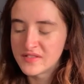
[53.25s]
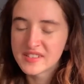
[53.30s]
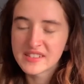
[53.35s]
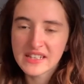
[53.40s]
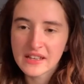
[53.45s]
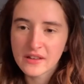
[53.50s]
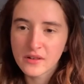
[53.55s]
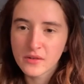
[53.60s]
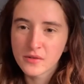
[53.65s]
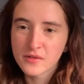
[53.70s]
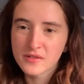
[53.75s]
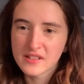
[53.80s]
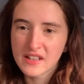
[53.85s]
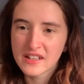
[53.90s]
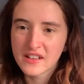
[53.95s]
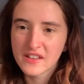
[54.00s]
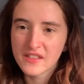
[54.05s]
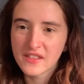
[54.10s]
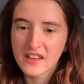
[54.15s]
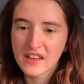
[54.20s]
sequels I
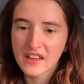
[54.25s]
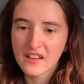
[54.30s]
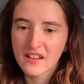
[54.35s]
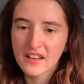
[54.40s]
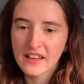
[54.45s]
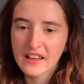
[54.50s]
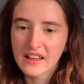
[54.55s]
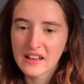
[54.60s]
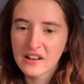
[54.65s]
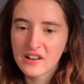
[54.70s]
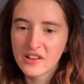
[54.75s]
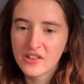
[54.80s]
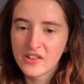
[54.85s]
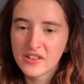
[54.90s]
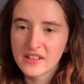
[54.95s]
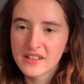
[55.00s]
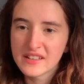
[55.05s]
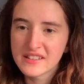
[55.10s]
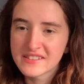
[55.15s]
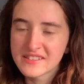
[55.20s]
don't think I
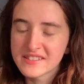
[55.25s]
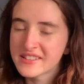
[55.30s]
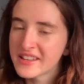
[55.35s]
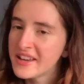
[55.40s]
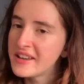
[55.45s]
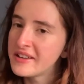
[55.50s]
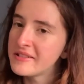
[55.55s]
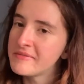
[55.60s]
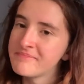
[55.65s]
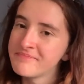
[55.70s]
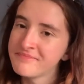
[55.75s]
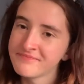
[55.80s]
included, so